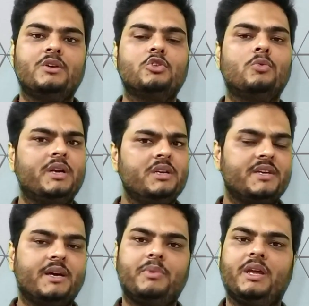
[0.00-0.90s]
So what is
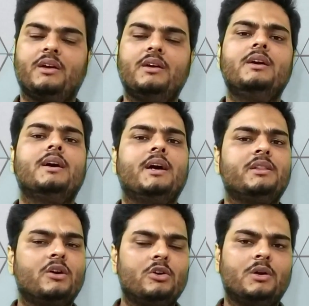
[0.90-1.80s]
happening? I
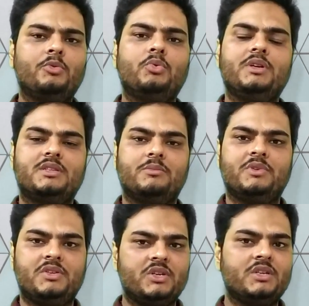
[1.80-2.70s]
thought of doing some
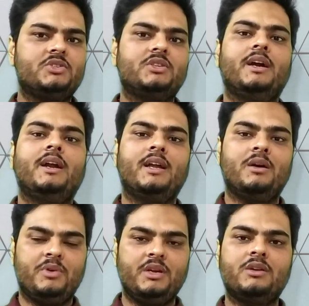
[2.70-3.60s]
research and I
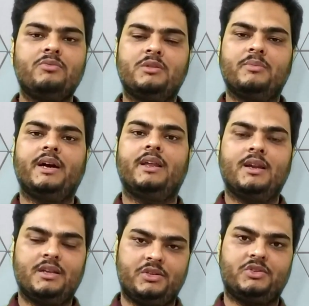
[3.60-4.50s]
am here with my
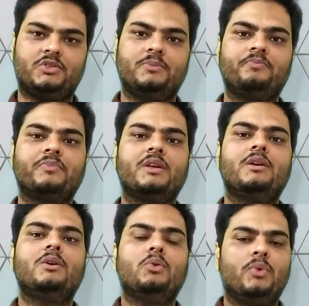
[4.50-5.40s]
analysis.
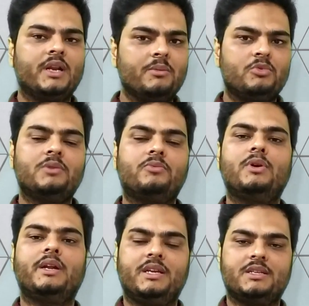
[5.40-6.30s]
Welcome to
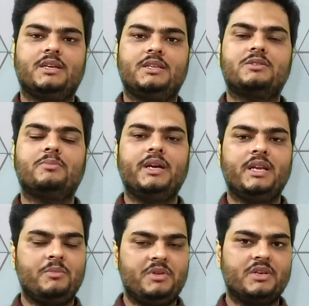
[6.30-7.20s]
Unfold Data Science. My
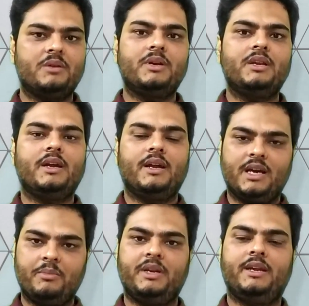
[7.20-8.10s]
name is Aman and
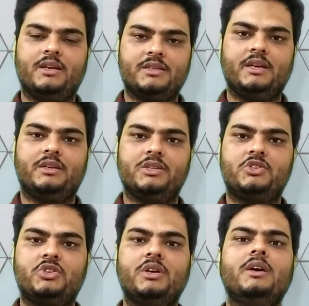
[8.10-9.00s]
I am a data
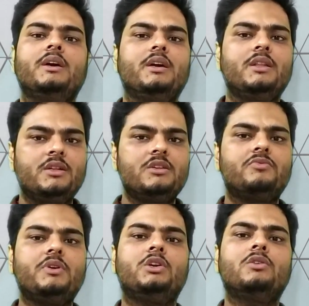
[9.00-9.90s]
scientist. In this
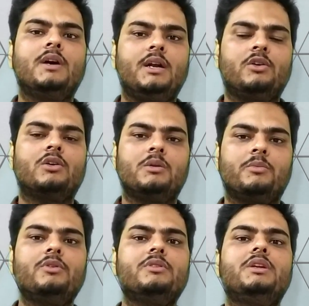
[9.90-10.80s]
video, I'll talk
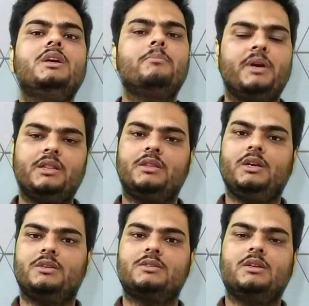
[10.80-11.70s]
about three main
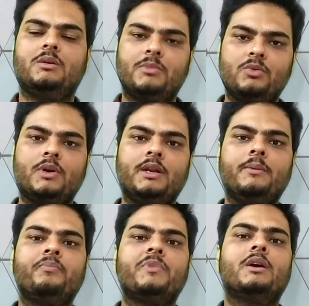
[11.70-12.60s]
things. Number
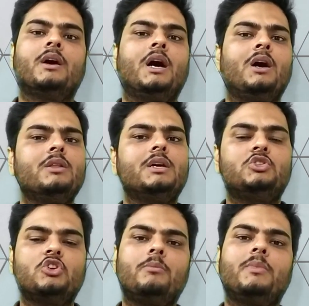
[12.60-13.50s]
one, how the
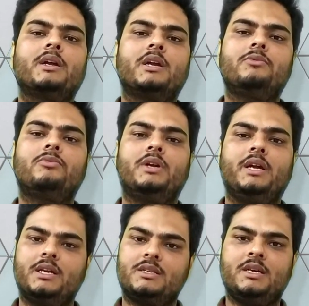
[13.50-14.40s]
job market for
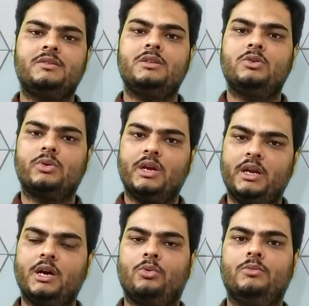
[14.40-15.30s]
data science is
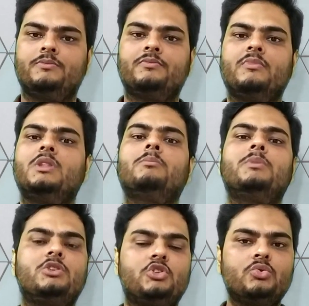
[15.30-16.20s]
looking now.
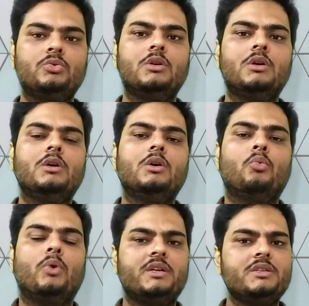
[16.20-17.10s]
Number two,
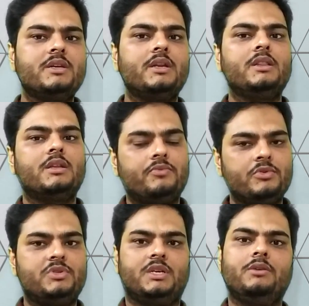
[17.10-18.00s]
what is there in the
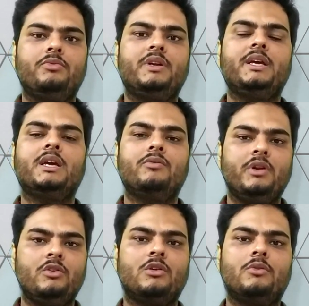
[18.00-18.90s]
future? If we take a
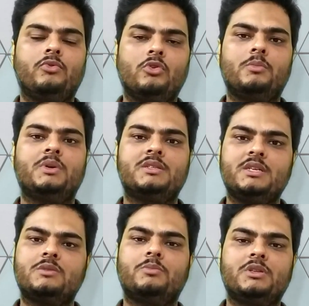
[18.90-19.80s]
window of 4 months,
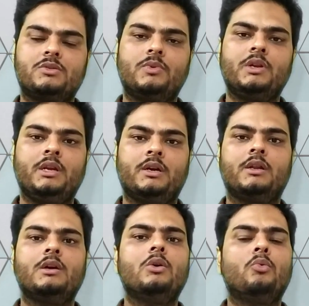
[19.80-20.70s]
6 months, 1
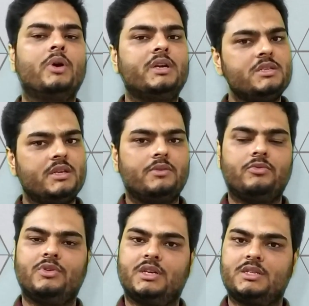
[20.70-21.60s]
year, what is there
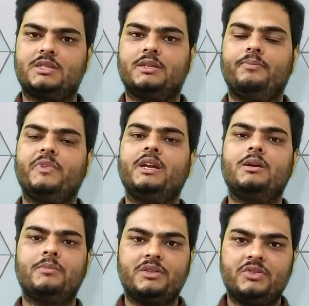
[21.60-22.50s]
for us? And
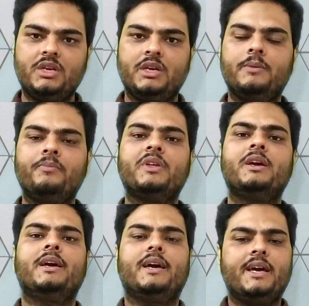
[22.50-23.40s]
number three,
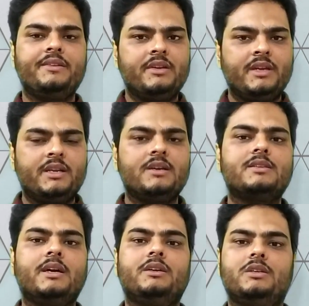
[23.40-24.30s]
as a data
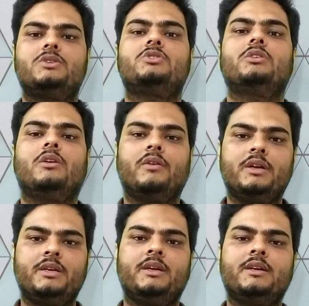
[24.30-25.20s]
scientist or
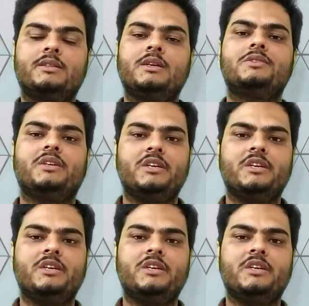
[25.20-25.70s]
as a data science